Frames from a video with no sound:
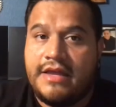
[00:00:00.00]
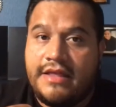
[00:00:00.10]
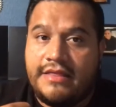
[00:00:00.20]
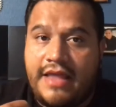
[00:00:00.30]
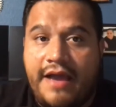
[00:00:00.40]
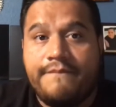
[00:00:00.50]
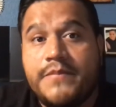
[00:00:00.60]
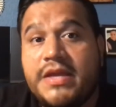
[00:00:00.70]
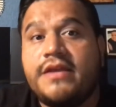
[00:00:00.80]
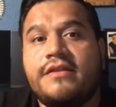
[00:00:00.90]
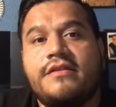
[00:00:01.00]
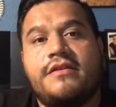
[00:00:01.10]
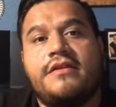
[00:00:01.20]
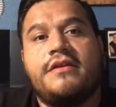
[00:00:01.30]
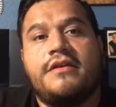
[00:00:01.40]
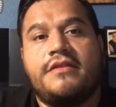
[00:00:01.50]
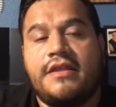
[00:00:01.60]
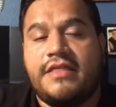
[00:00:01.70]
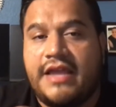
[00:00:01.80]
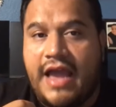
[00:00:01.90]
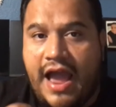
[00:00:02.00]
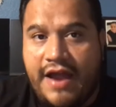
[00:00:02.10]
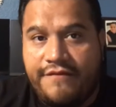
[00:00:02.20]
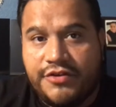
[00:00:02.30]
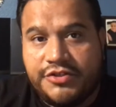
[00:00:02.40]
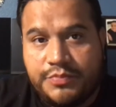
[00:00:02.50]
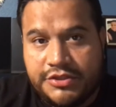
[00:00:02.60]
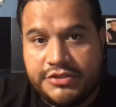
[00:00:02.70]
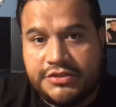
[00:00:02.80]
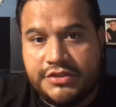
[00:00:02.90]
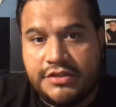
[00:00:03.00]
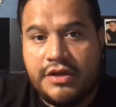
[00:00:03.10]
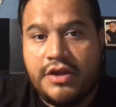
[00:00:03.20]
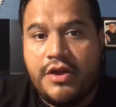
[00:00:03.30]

that means that the average person